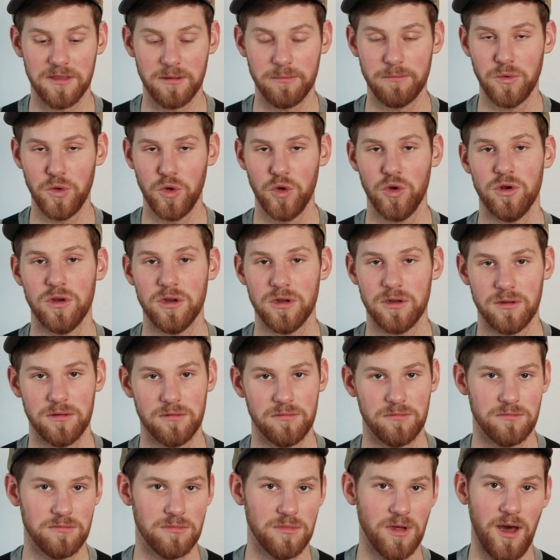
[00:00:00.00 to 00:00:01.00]
the mood
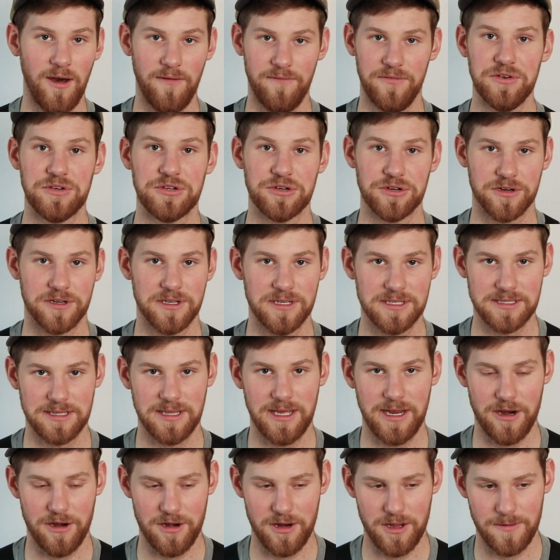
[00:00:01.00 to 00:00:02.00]
of the turkeys in
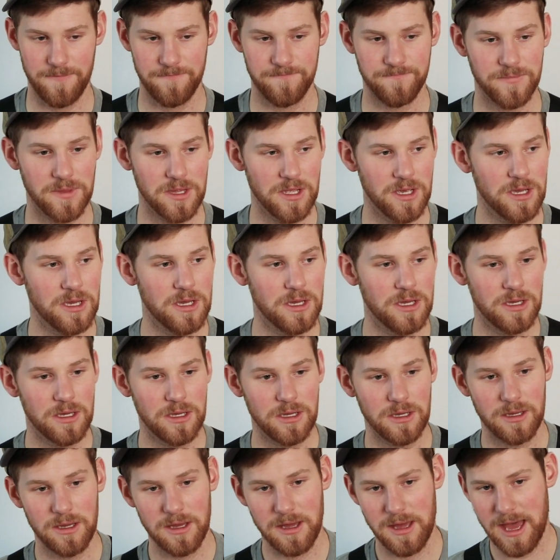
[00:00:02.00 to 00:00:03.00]
the area.
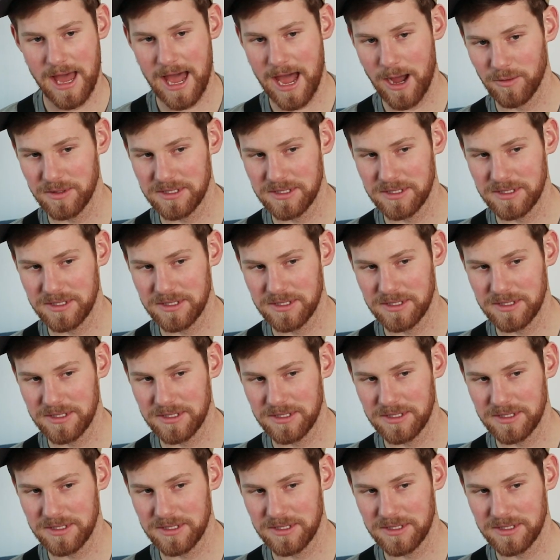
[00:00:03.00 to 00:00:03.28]
I